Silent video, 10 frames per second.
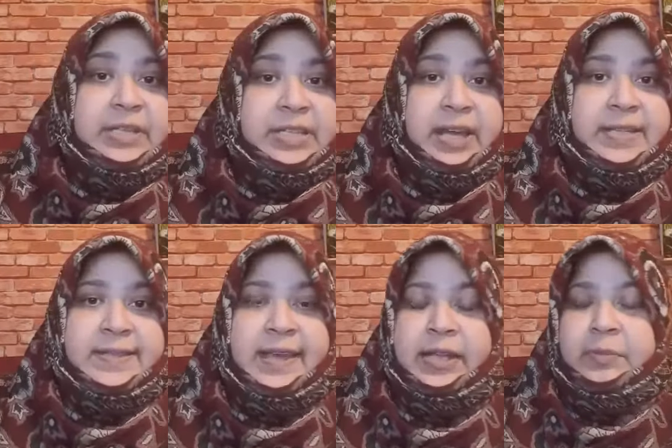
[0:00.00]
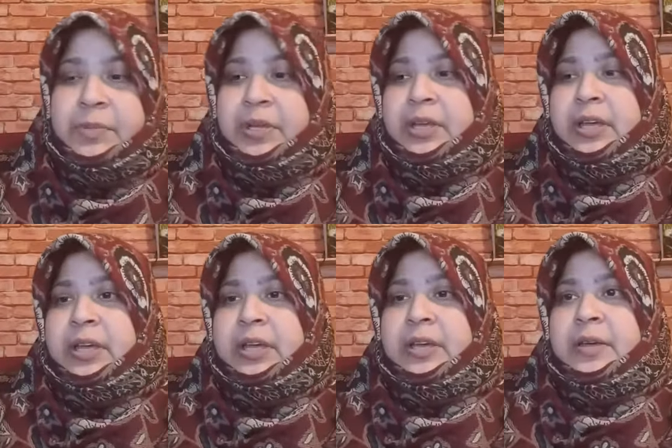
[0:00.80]
does help.
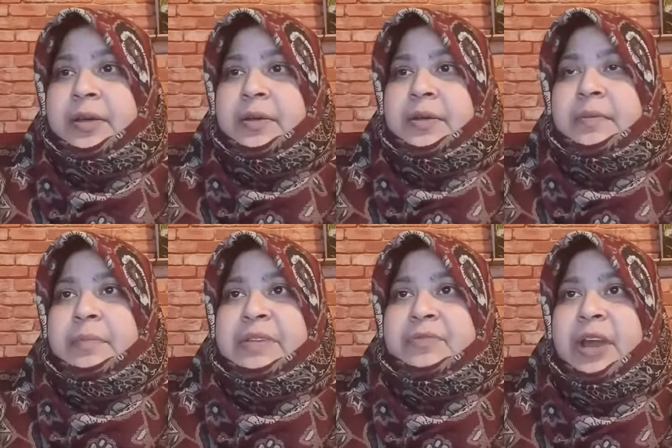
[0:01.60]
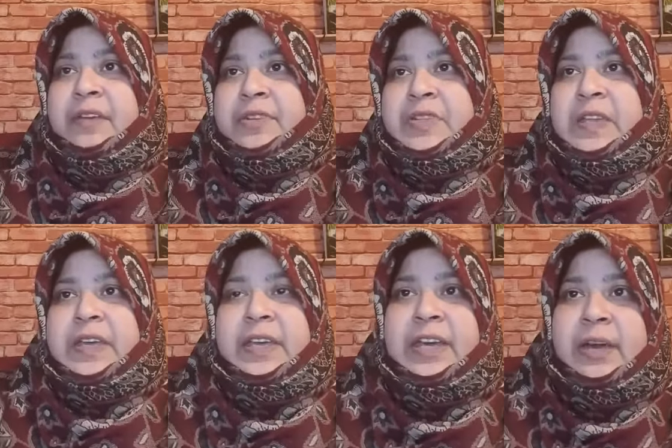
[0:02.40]
But what I was
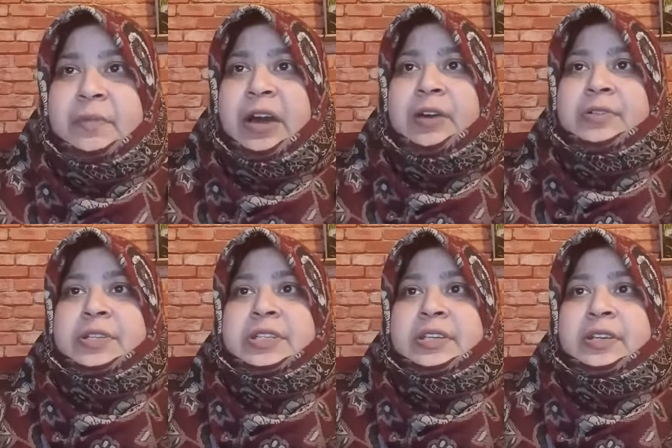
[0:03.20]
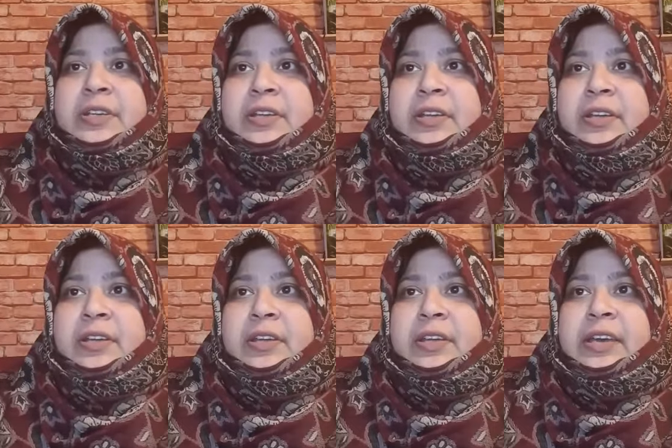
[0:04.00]
thinking about
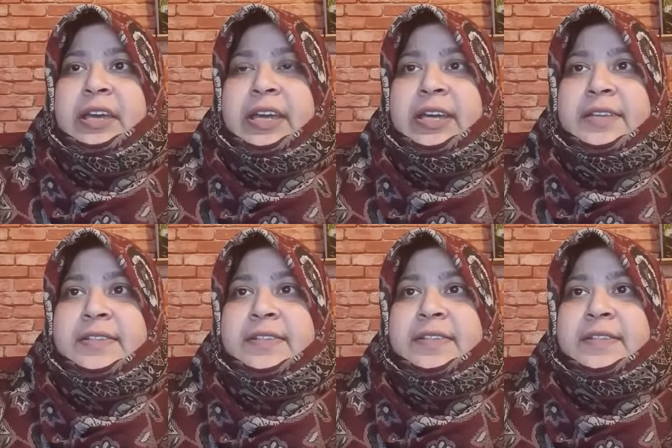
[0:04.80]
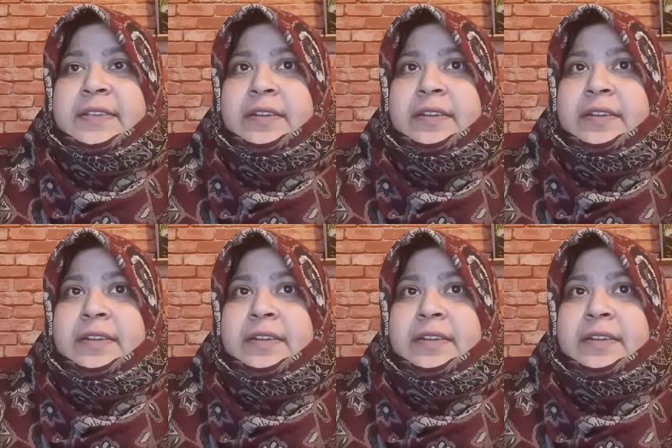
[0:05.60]
is,